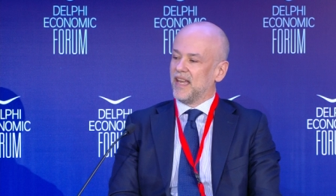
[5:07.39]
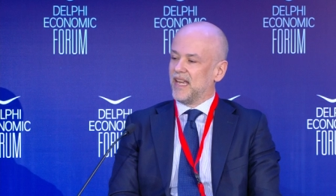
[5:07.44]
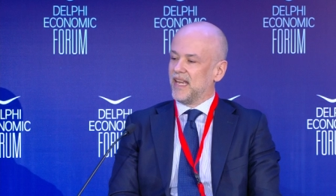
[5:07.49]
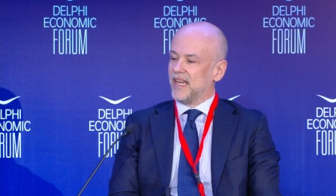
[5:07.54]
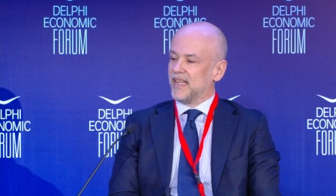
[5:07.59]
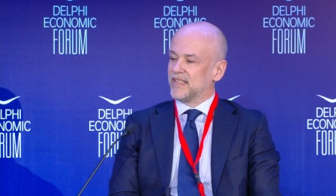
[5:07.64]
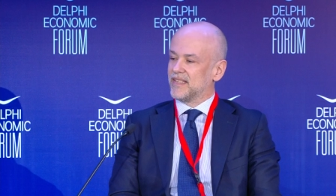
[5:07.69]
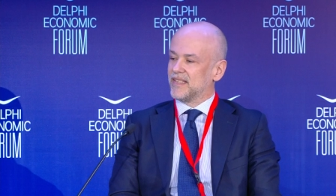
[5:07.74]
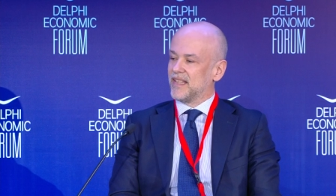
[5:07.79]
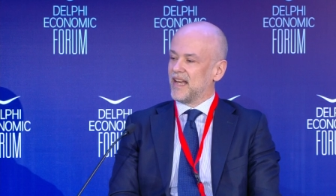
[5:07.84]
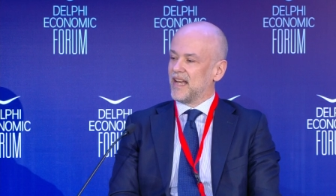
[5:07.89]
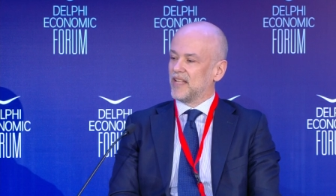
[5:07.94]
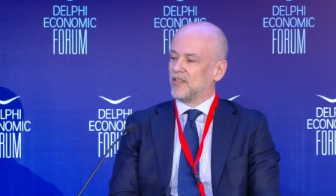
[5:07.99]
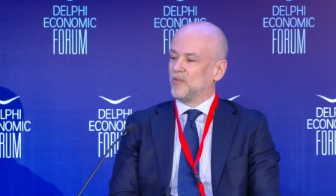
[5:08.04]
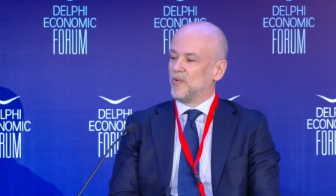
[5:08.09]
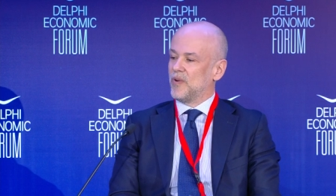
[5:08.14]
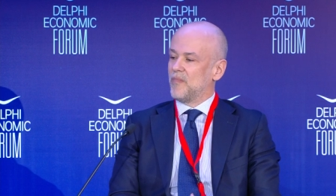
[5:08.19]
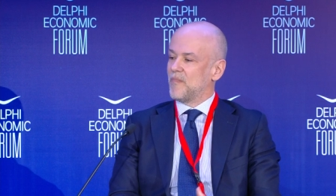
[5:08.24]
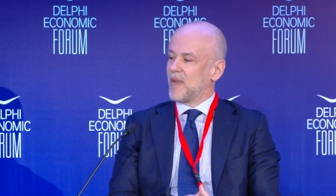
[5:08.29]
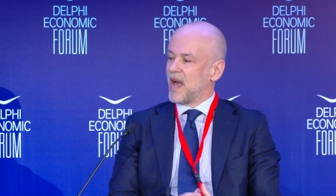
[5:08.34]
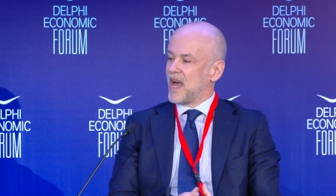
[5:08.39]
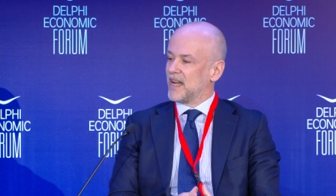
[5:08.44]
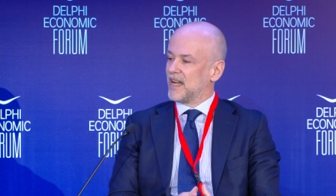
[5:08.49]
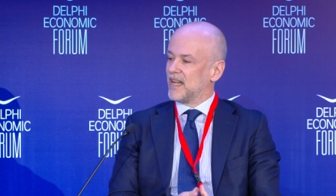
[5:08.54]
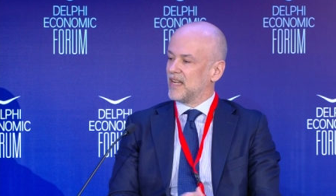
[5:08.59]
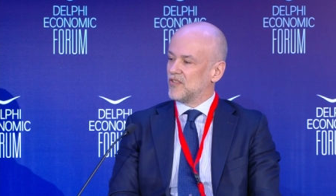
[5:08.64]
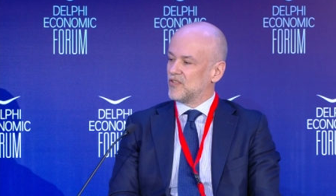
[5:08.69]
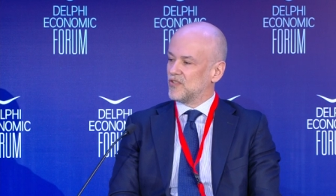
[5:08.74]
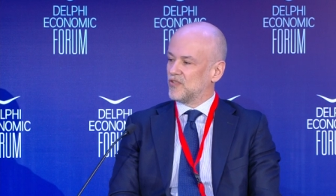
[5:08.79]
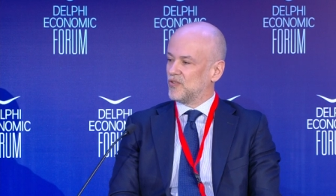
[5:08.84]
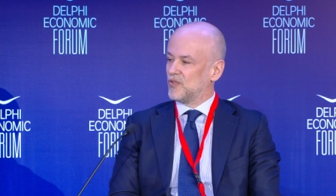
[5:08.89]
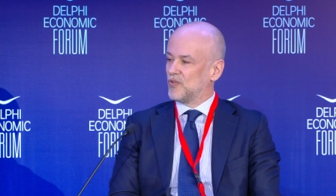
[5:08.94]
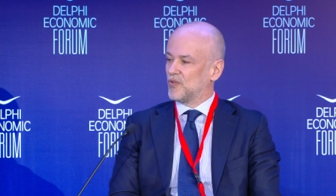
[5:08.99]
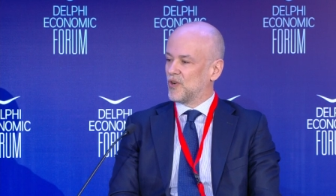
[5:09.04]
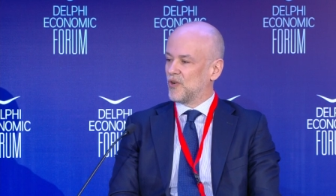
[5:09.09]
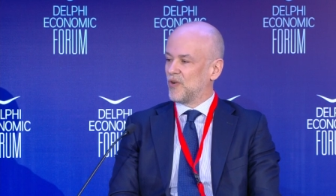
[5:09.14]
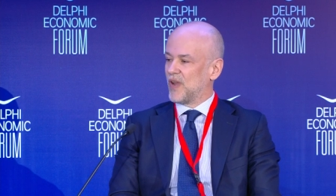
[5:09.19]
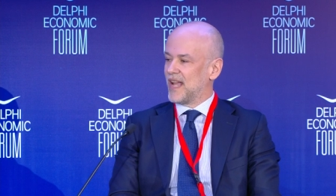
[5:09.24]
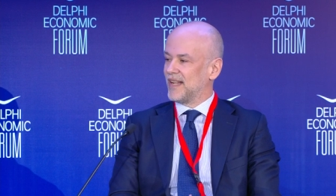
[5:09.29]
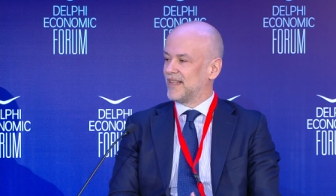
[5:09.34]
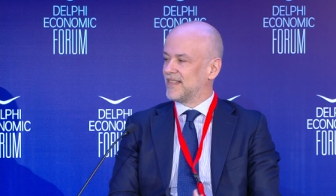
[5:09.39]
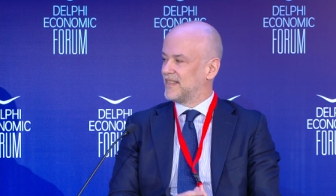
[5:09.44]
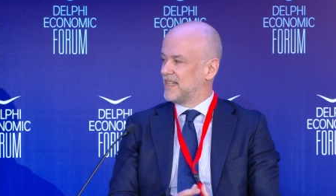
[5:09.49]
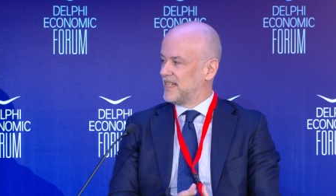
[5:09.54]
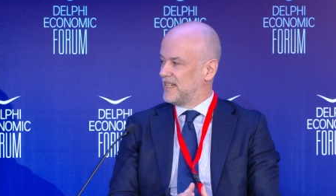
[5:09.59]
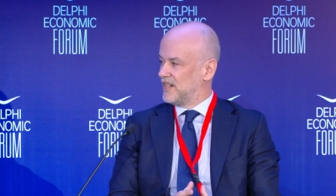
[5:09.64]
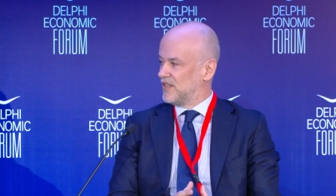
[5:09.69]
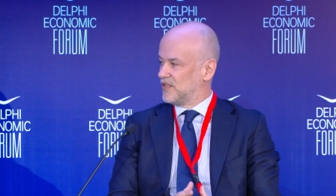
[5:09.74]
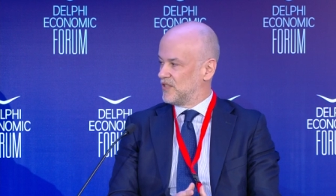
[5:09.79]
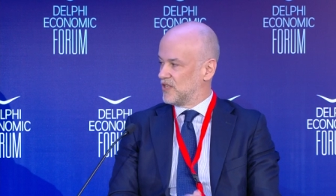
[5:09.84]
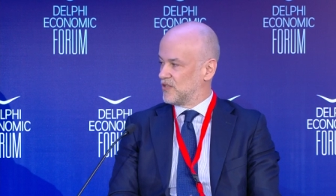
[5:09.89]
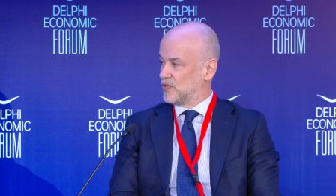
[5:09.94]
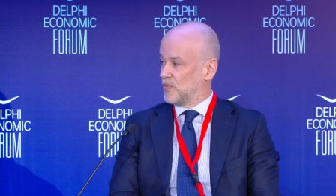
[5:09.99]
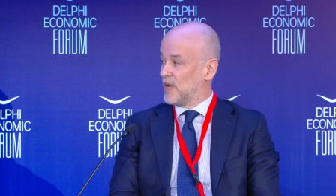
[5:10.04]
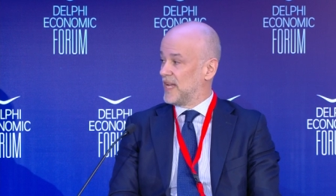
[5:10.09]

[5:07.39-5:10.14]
is that we managed to create synergies.